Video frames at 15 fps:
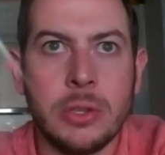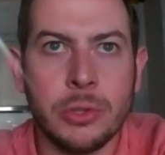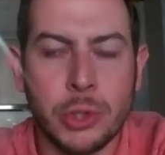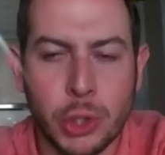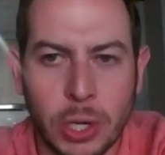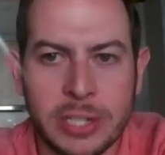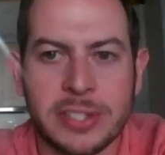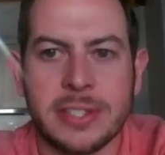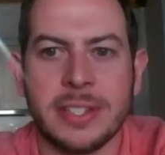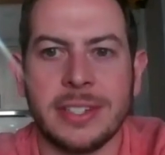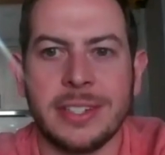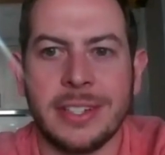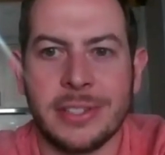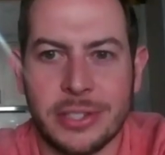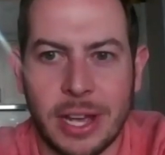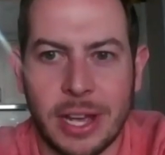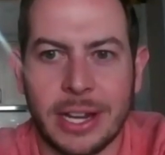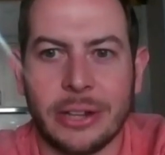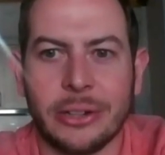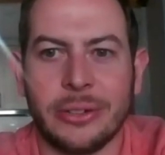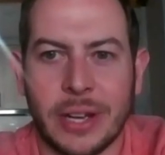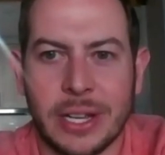trusted and sought
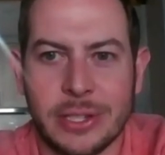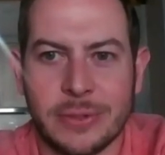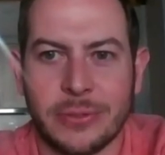out advice